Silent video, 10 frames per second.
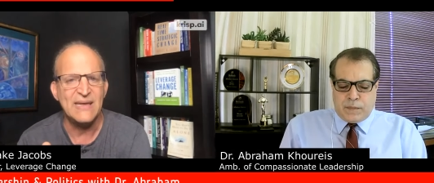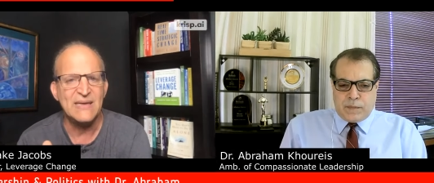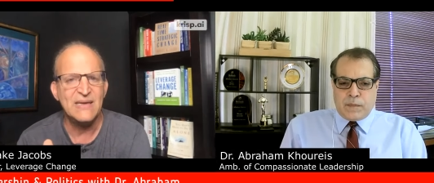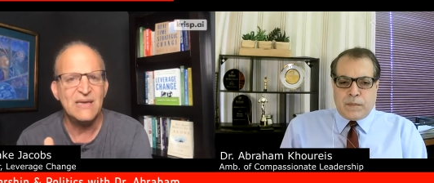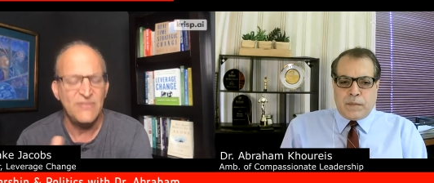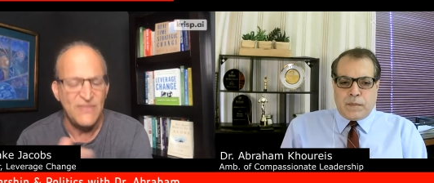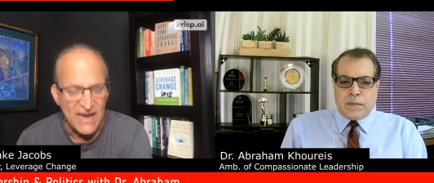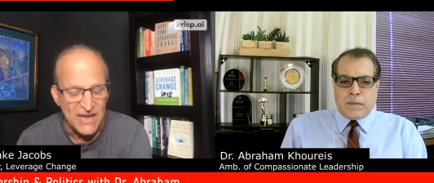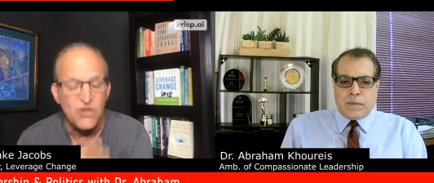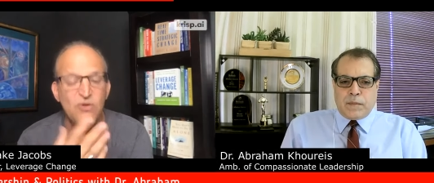Speaker 1: that
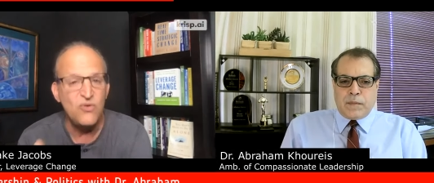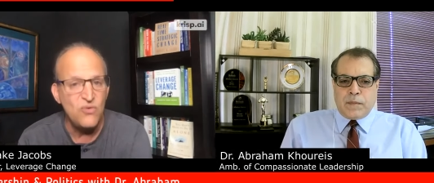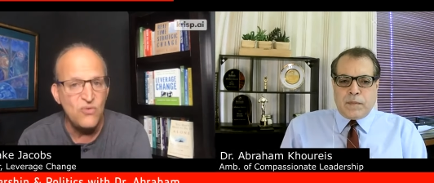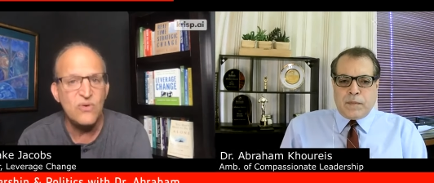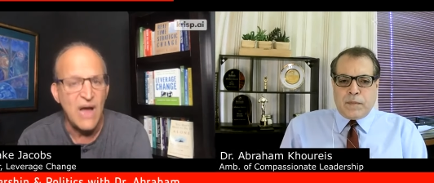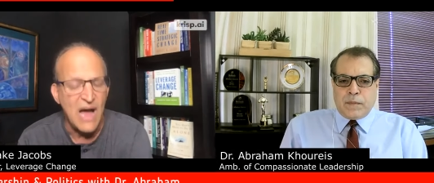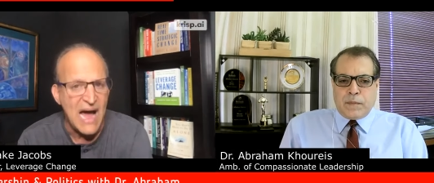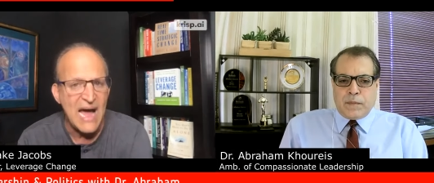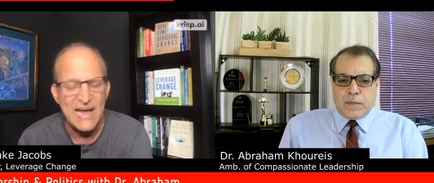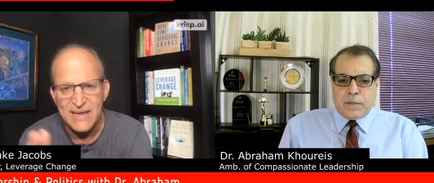you,
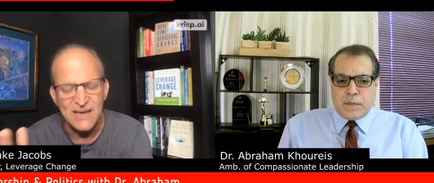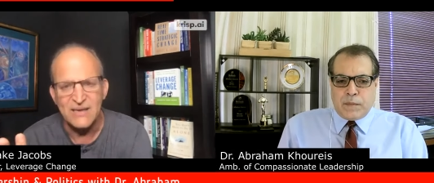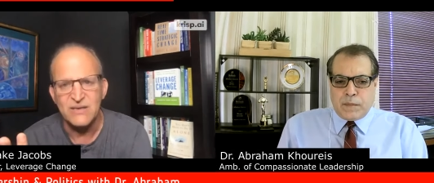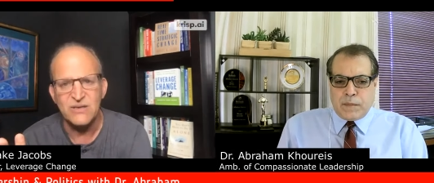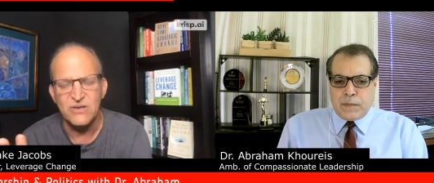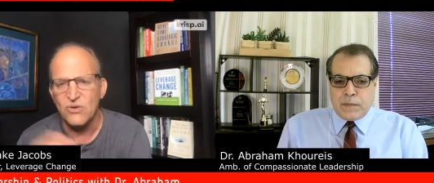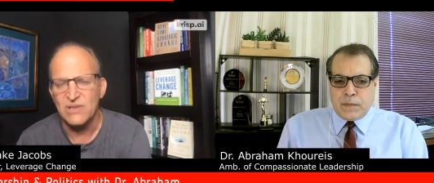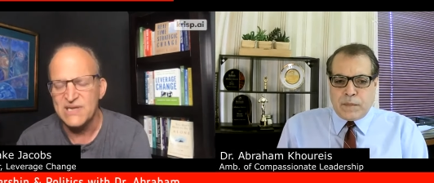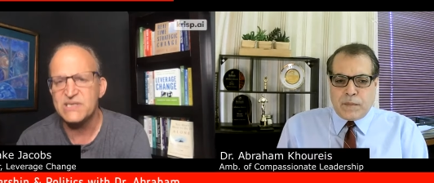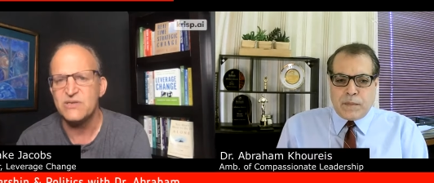I, and your
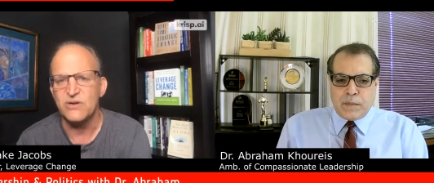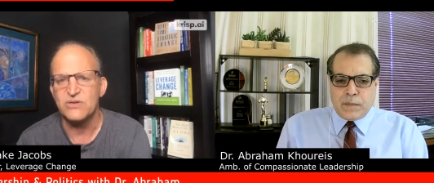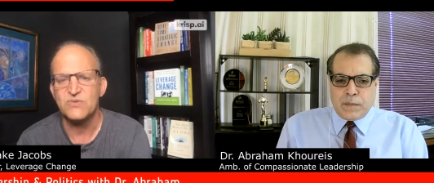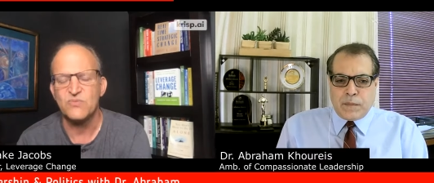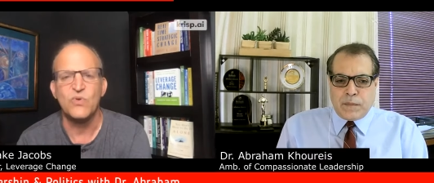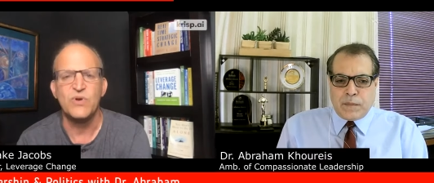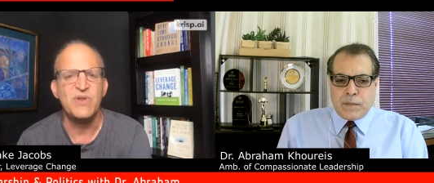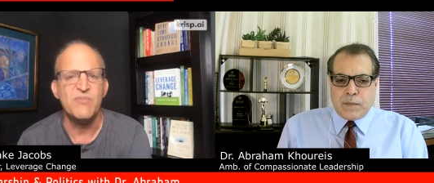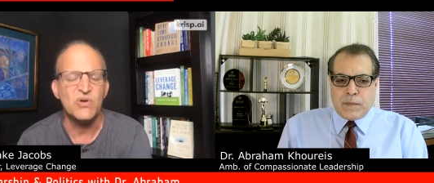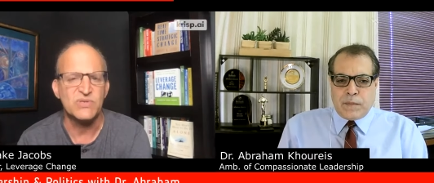listeners would be
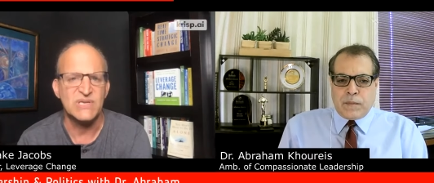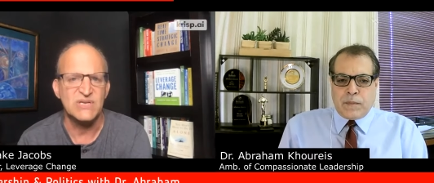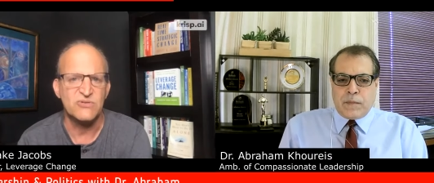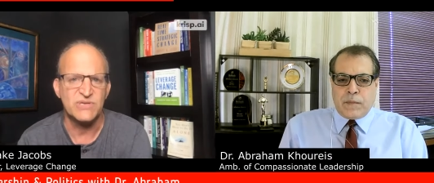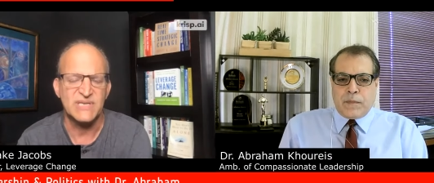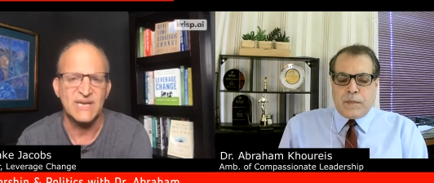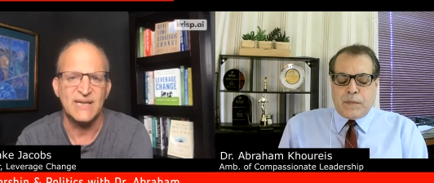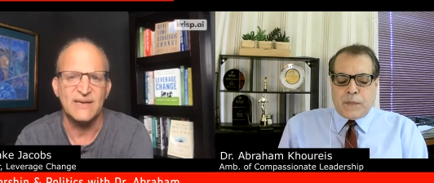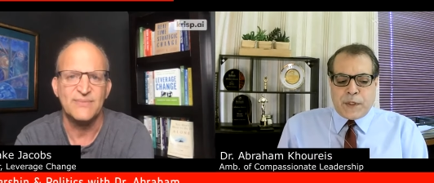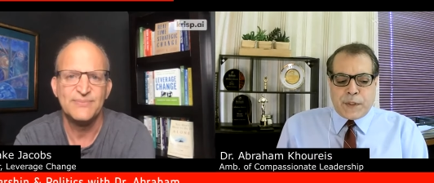most interested in?
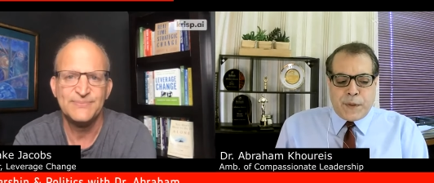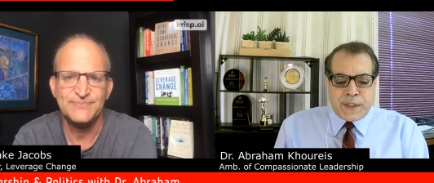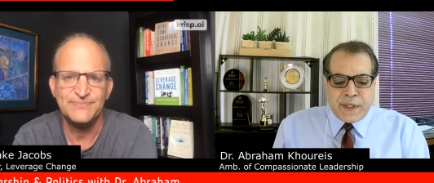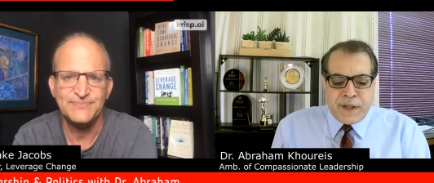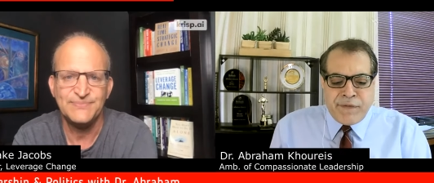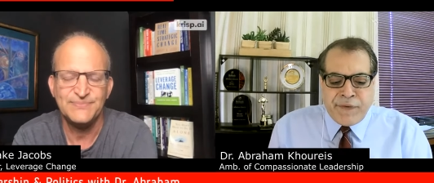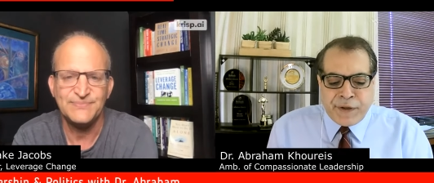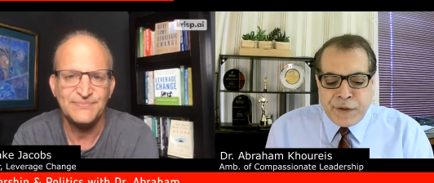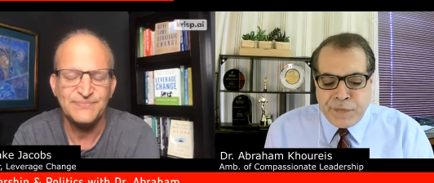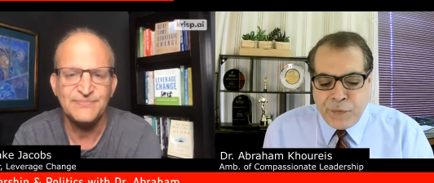
Speaker 2: So it's an
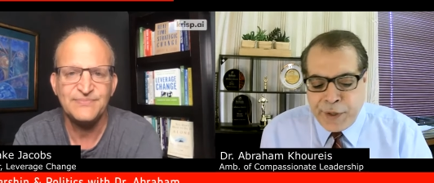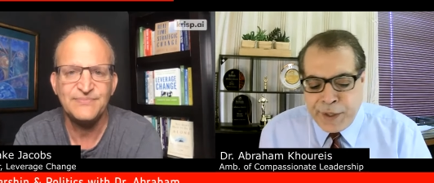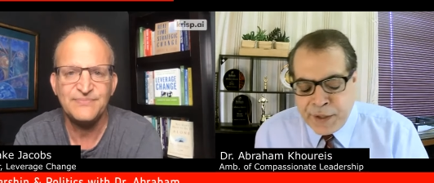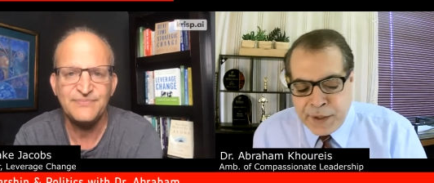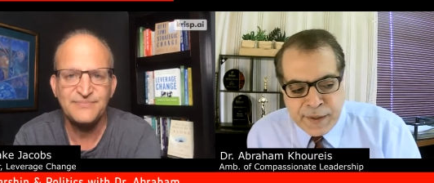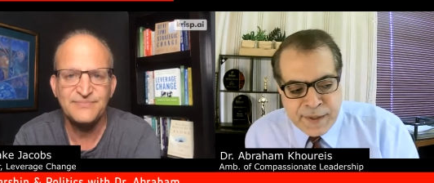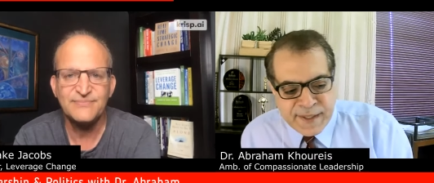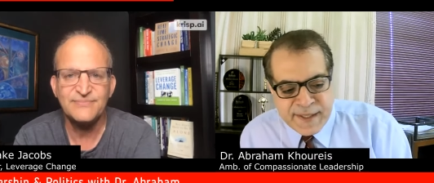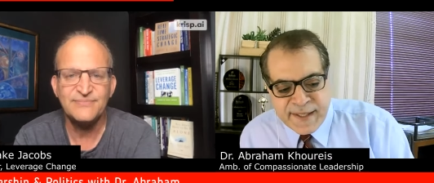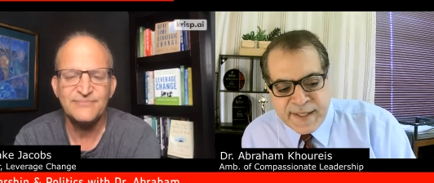effective way. There
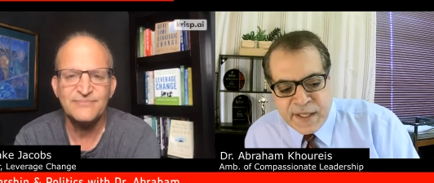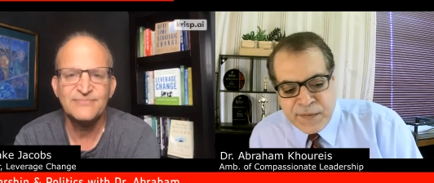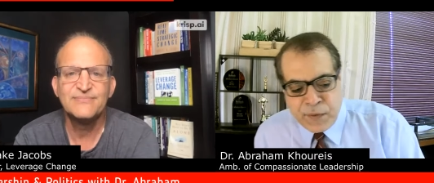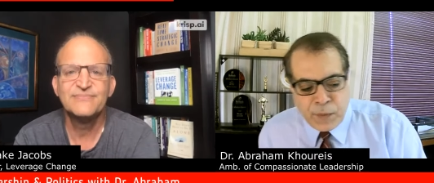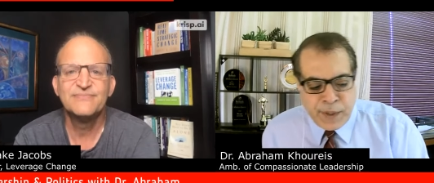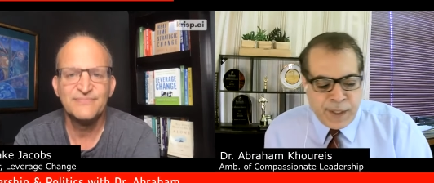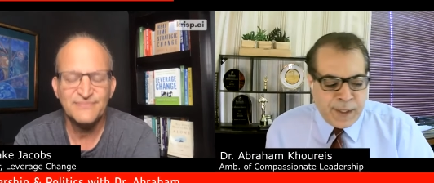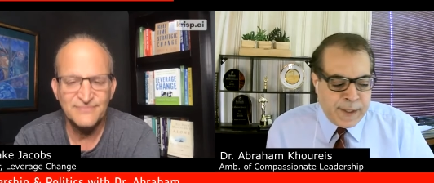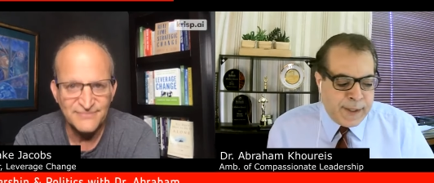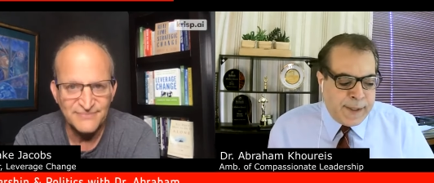is the successful
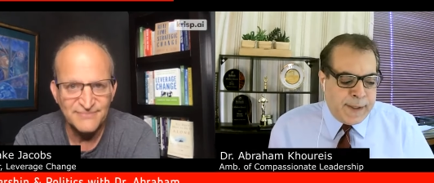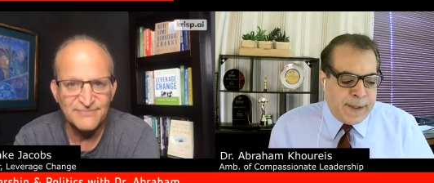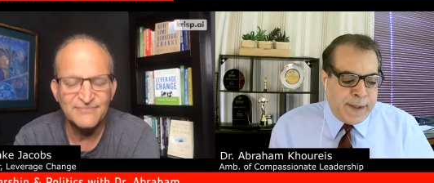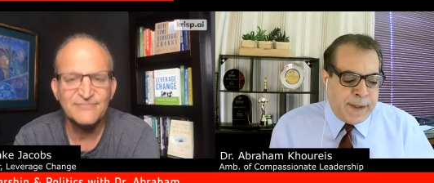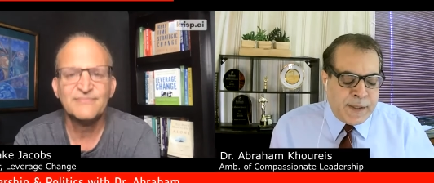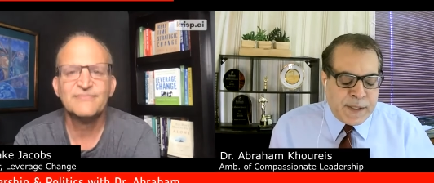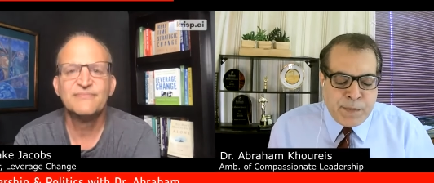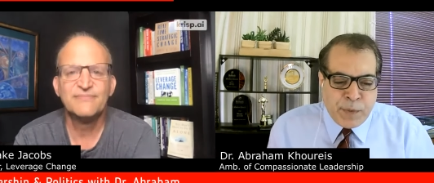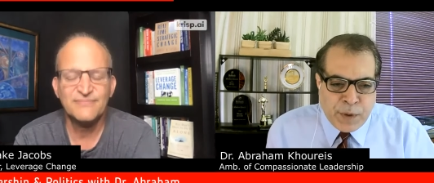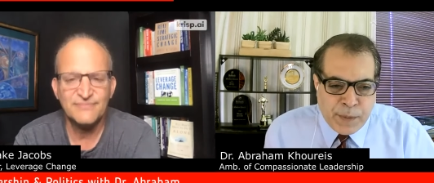way. And
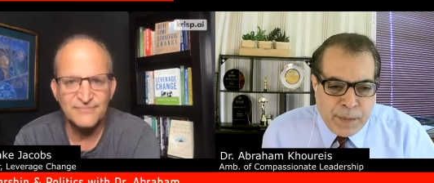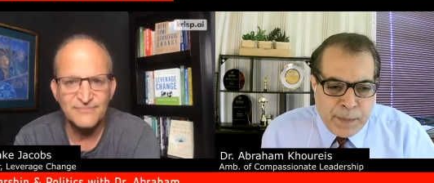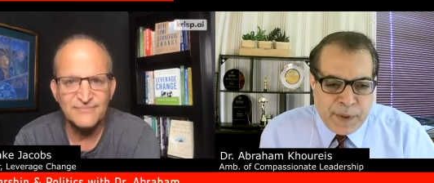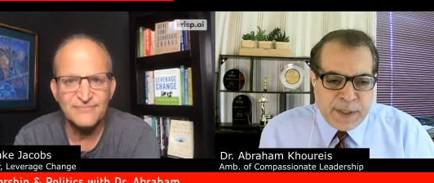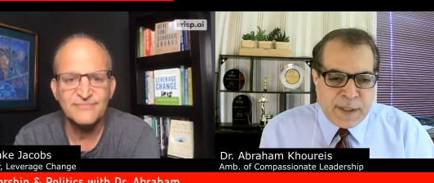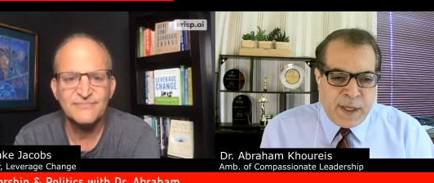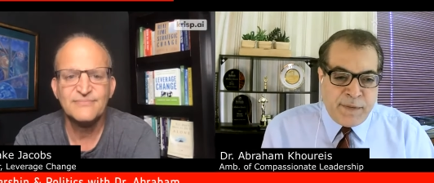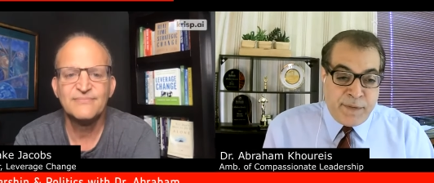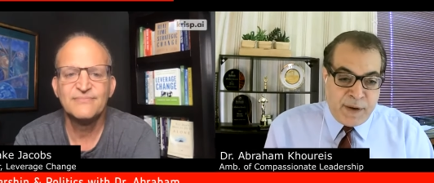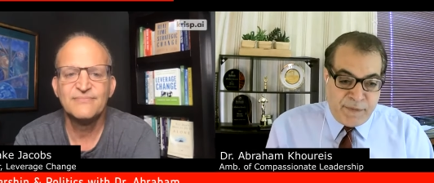this book
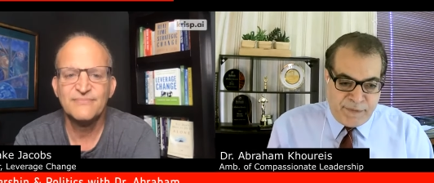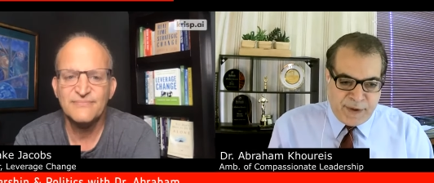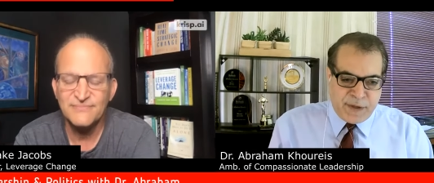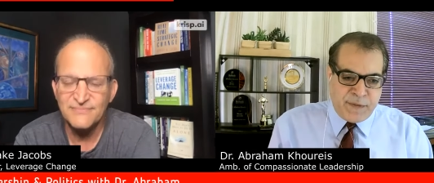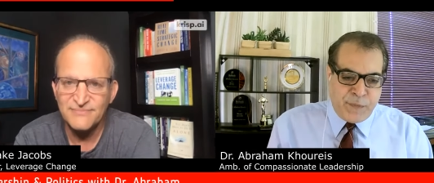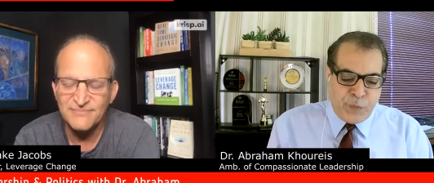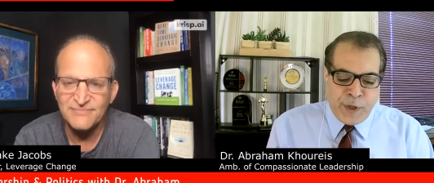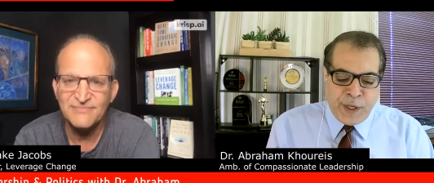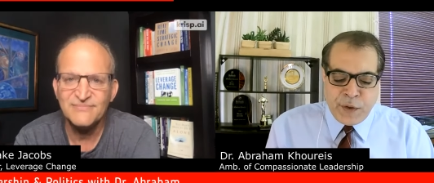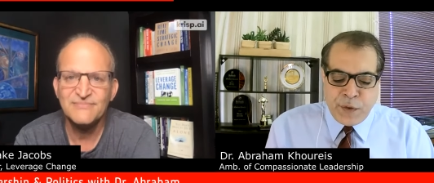brings an effective
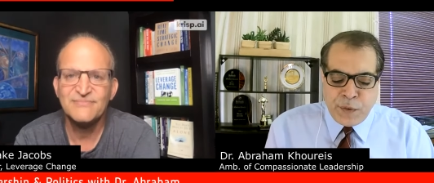way